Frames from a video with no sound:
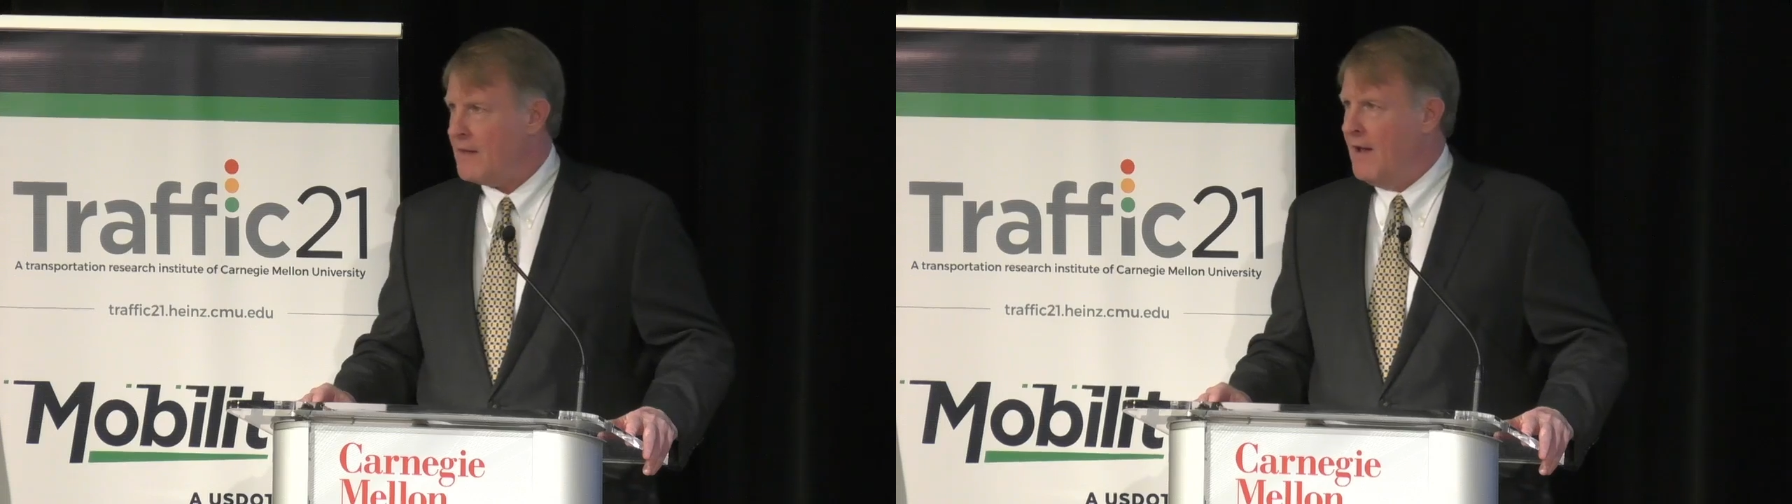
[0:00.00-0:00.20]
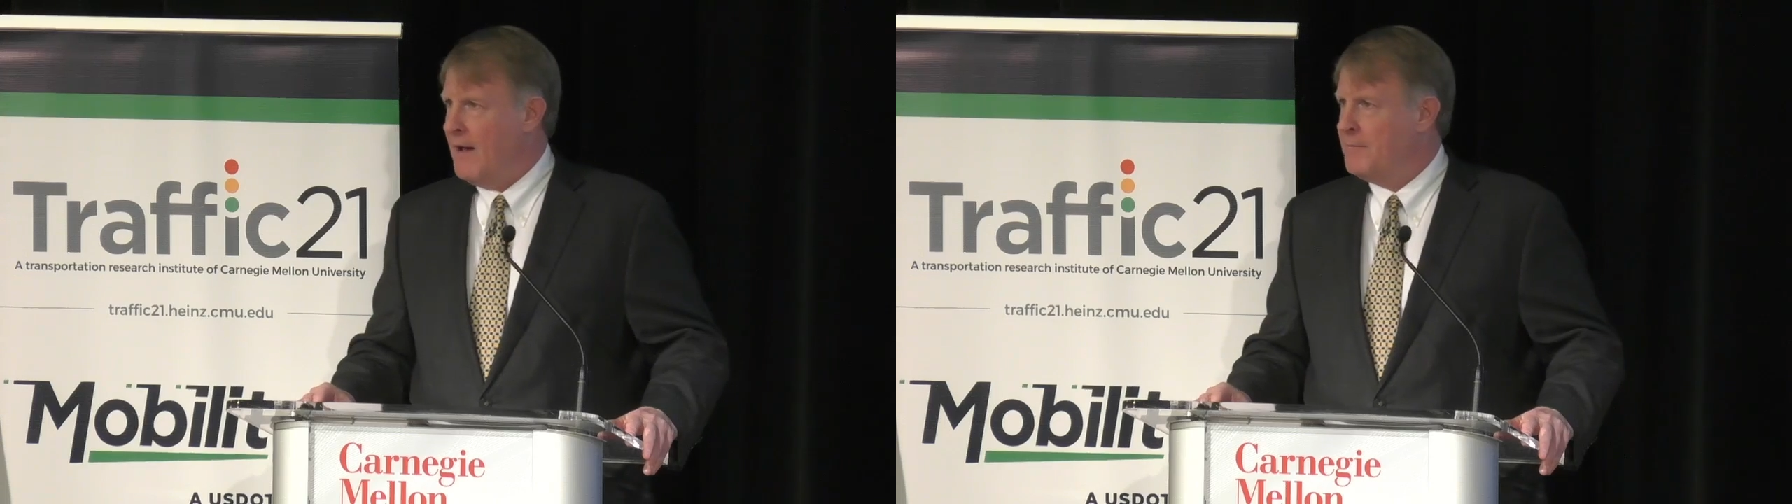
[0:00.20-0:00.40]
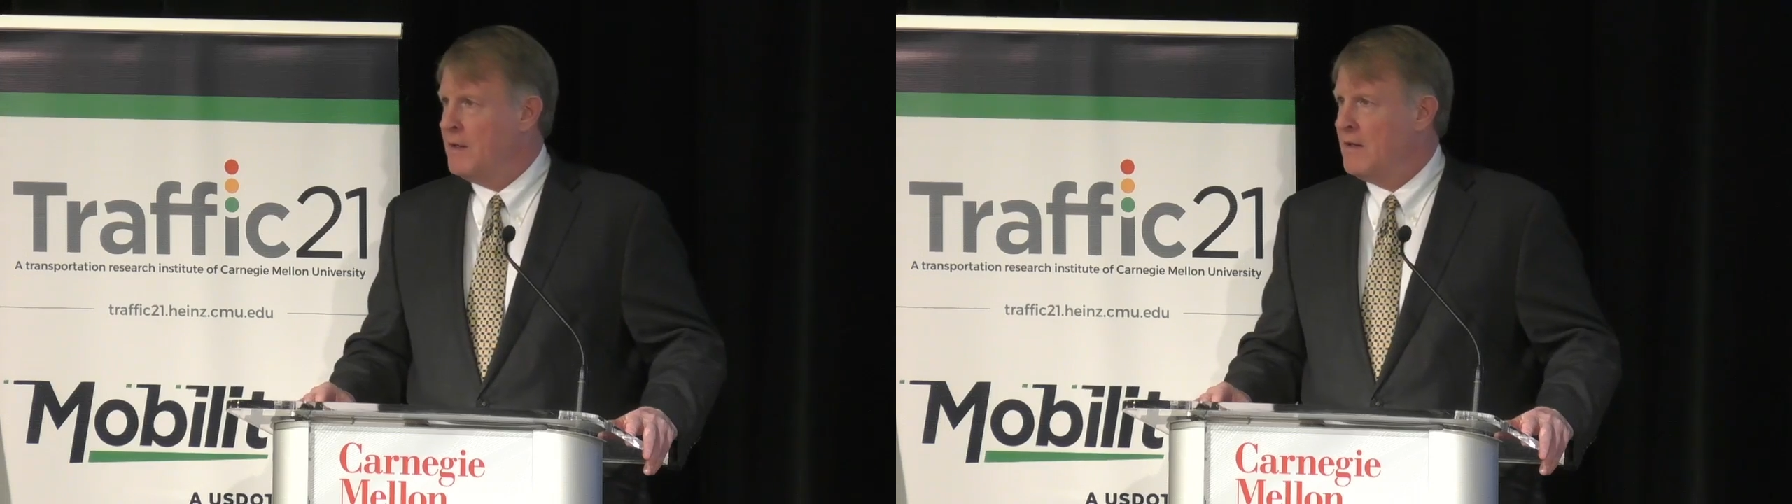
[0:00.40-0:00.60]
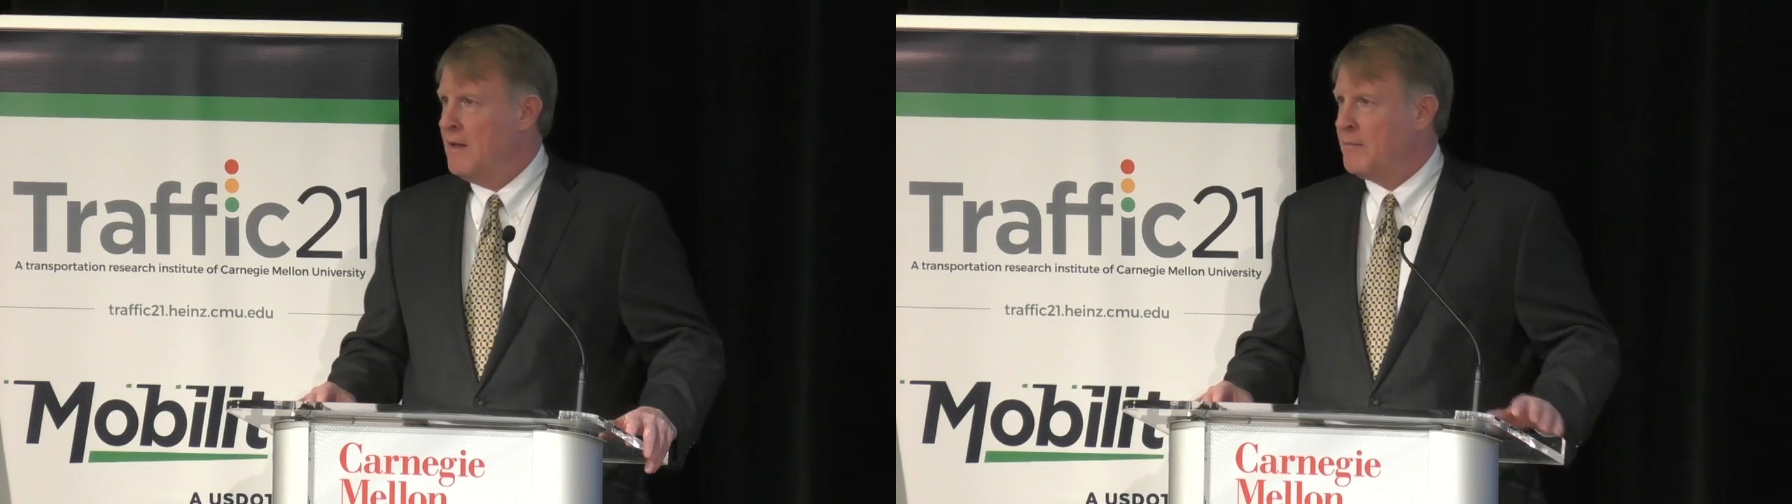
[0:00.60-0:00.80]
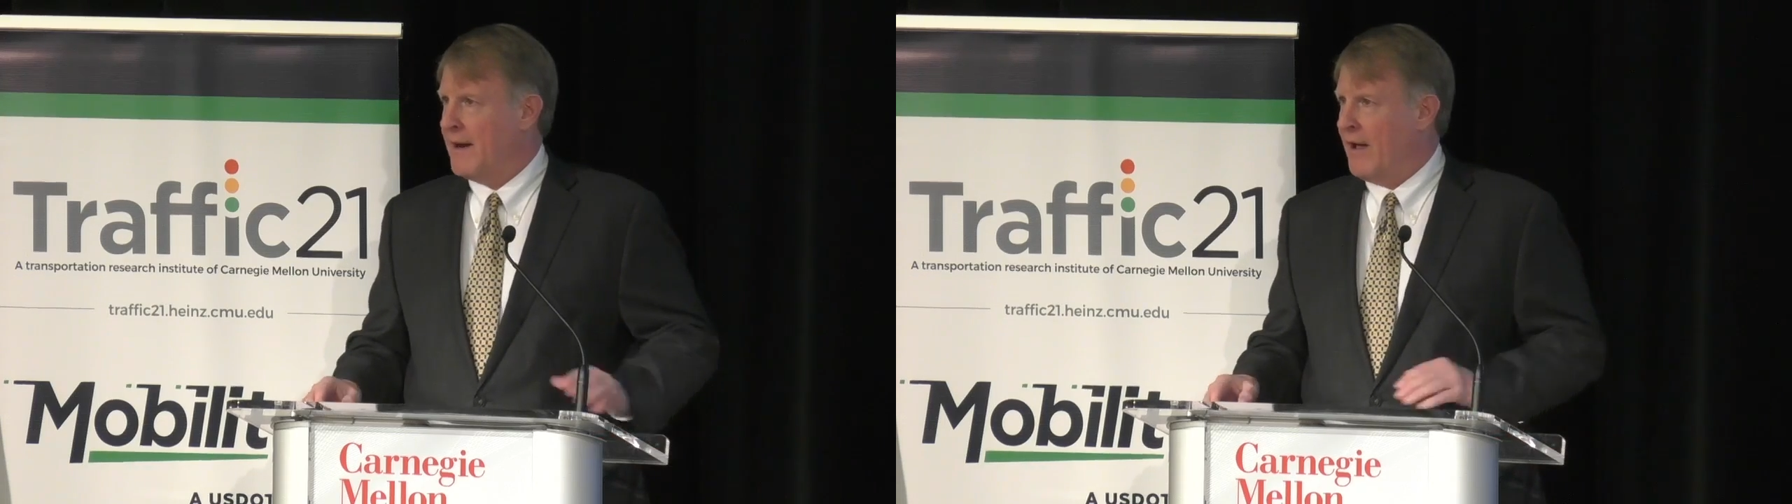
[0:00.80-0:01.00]

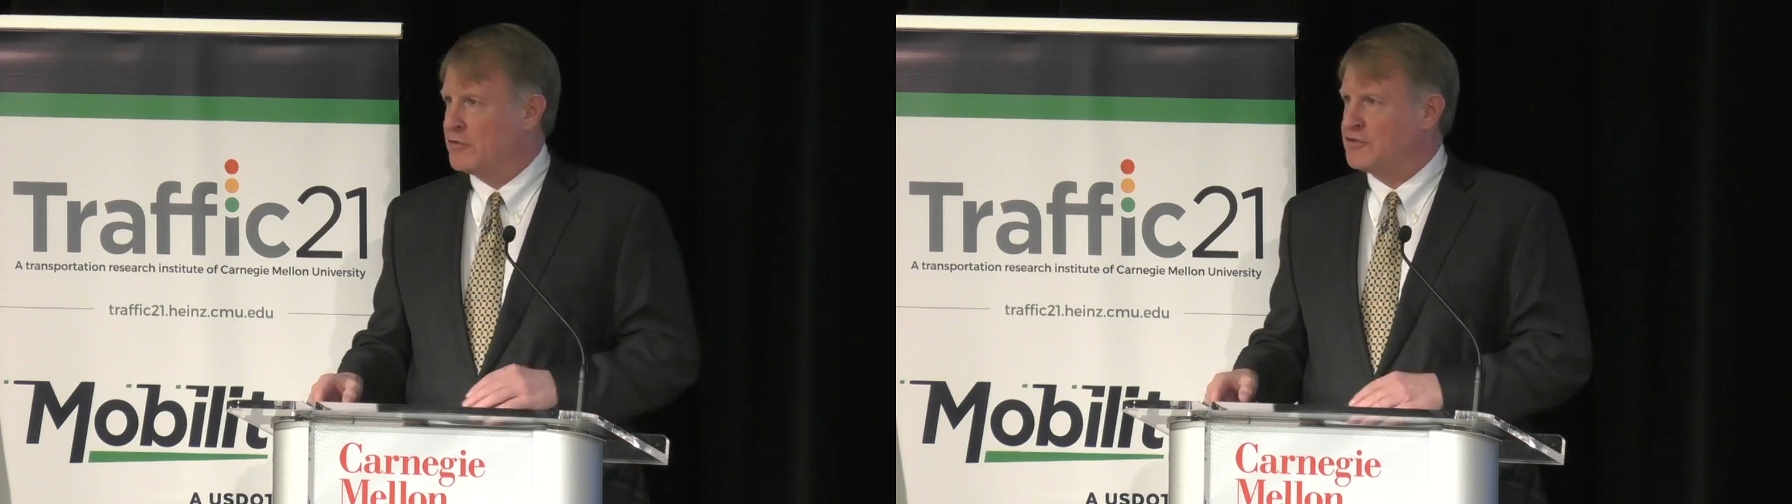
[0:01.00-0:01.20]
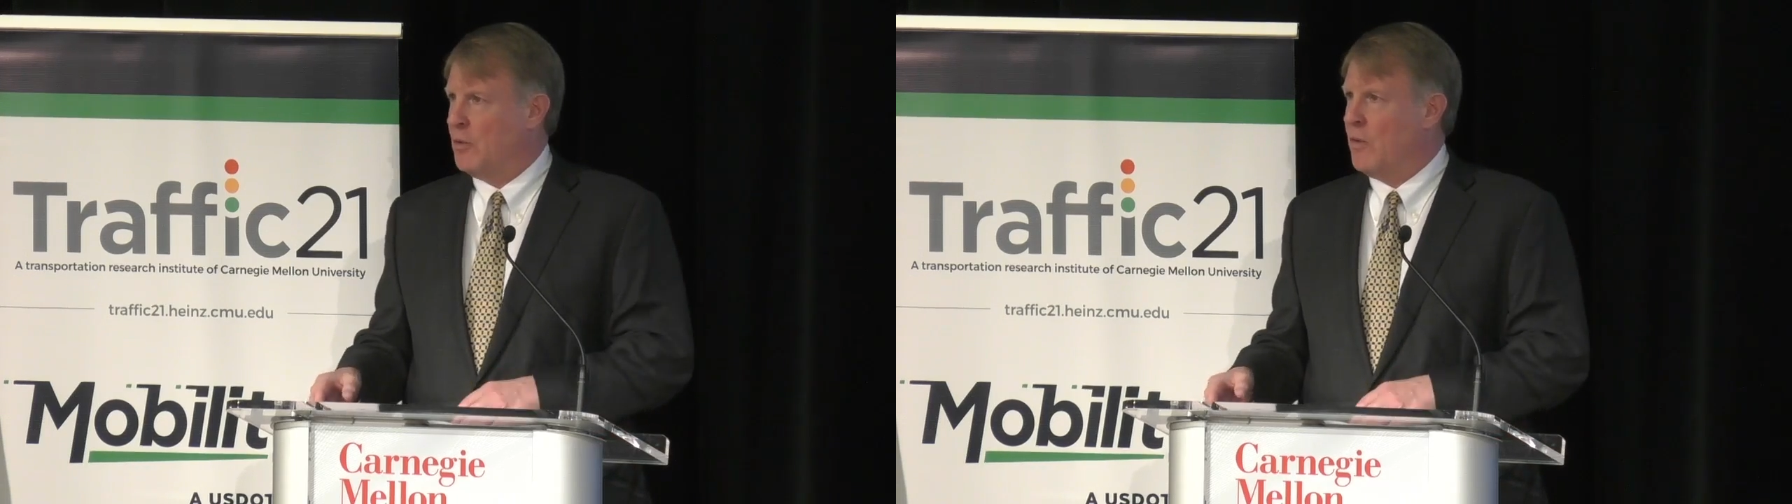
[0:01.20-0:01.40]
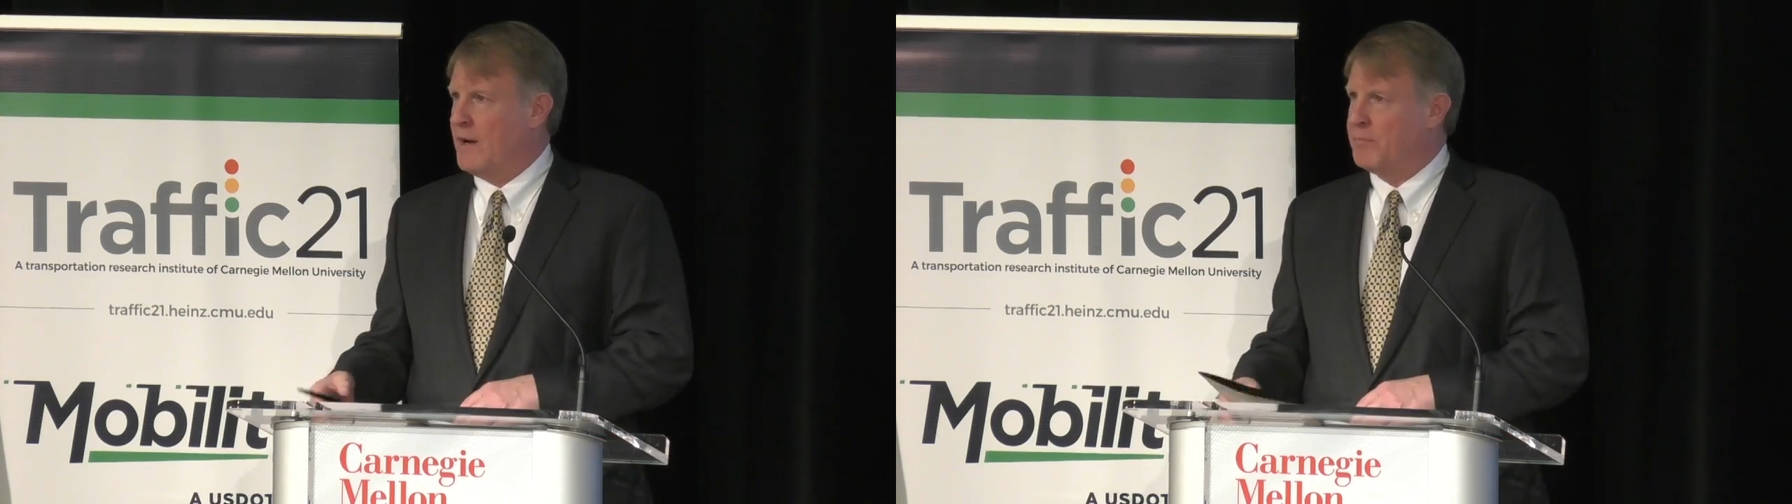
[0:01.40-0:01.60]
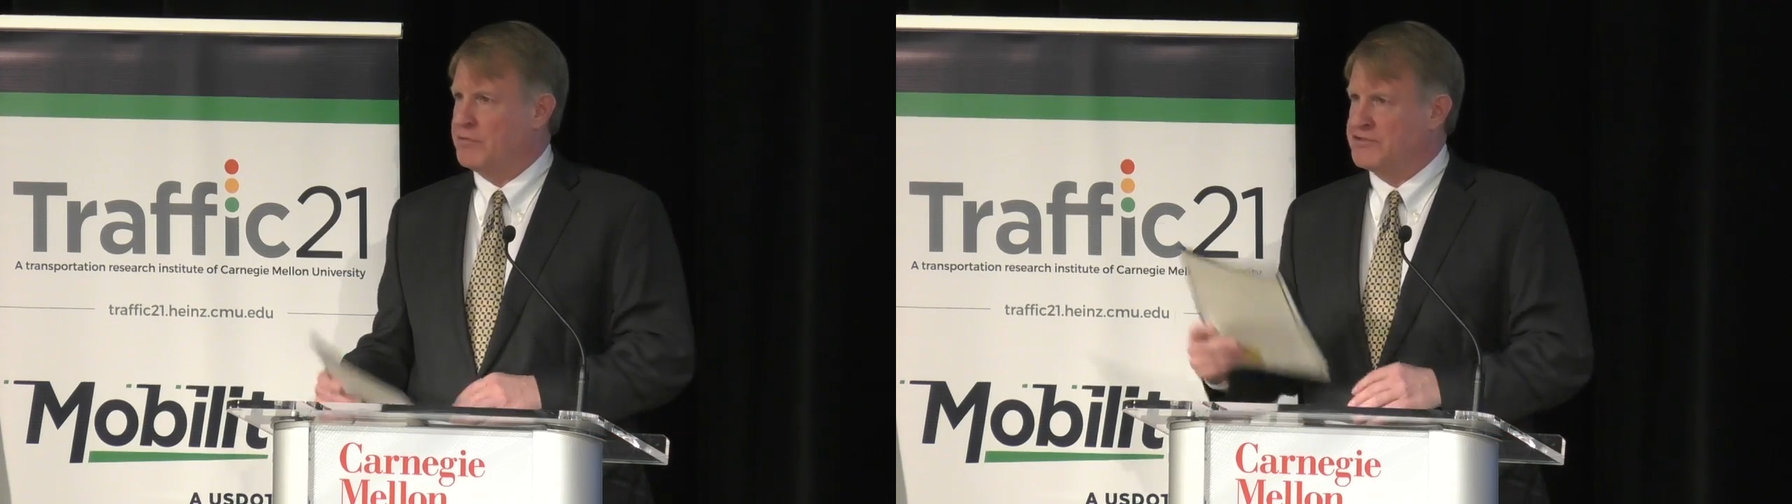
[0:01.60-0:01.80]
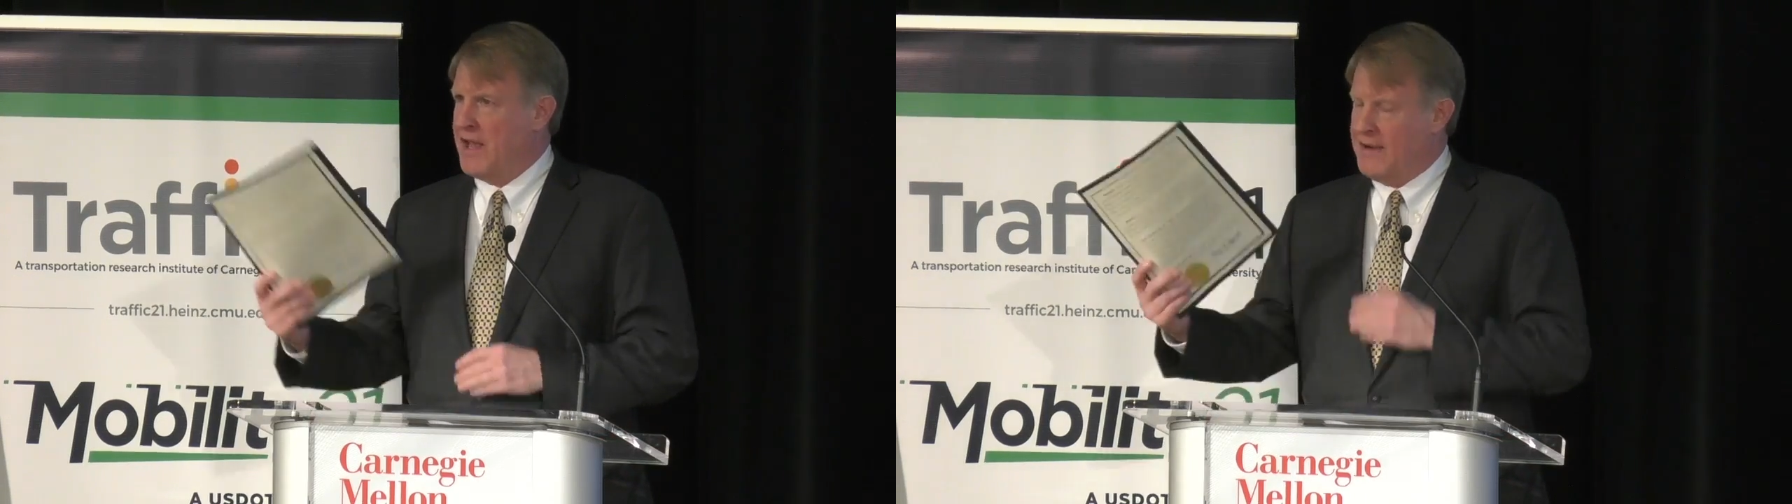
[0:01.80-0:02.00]
But I also want to
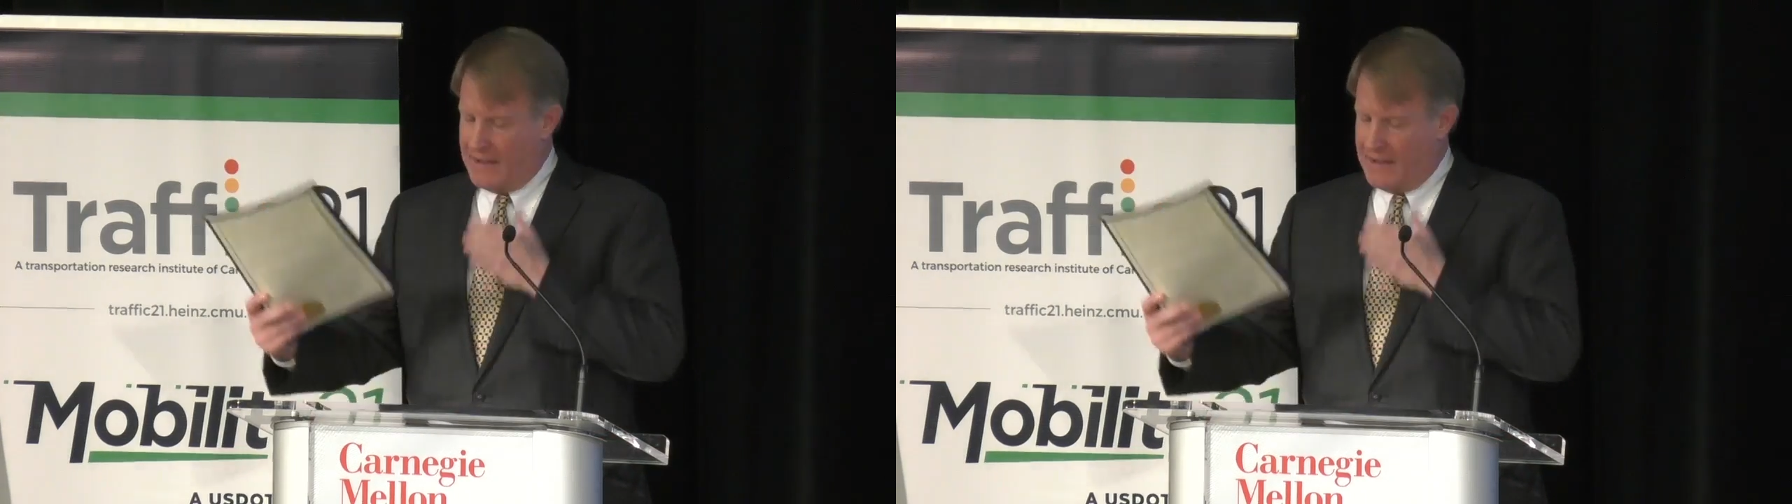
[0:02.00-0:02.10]
present,